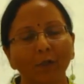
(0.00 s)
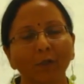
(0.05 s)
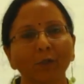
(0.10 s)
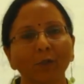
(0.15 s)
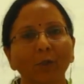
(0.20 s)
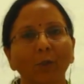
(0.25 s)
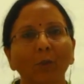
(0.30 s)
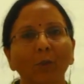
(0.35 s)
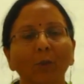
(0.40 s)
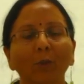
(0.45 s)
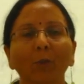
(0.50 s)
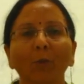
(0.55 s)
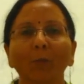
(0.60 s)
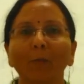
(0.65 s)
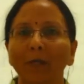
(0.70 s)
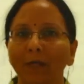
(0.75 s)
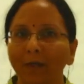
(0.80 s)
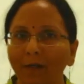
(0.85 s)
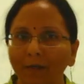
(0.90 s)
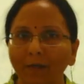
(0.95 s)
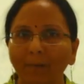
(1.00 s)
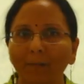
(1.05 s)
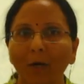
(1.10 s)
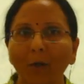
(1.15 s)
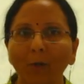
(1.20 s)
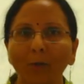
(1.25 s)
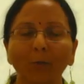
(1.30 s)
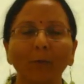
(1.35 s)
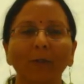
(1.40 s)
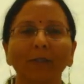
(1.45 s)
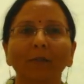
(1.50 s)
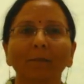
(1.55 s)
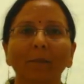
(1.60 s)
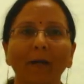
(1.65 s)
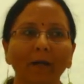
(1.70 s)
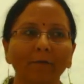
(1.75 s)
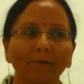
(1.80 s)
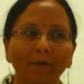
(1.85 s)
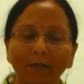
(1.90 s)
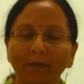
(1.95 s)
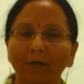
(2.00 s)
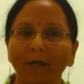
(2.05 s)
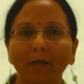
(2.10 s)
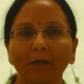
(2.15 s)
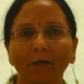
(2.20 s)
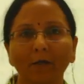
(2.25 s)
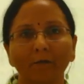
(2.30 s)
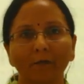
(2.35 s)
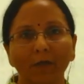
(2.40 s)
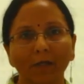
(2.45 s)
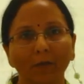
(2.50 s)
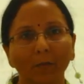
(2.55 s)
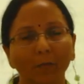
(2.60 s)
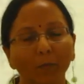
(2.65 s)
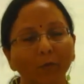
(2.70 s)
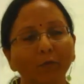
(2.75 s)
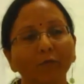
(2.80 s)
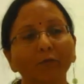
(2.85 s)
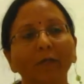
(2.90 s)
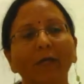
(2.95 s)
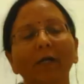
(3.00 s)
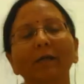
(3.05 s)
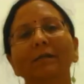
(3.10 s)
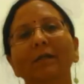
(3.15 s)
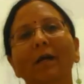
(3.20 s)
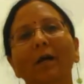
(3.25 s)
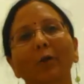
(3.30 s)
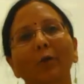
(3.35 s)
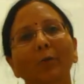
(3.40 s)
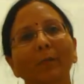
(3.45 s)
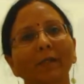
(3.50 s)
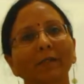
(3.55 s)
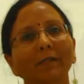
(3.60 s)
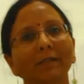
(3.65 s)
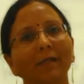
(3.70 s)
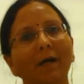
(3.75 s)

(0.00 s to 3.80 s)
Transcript: So we learn about whether by Venn diagram we can prove that arguments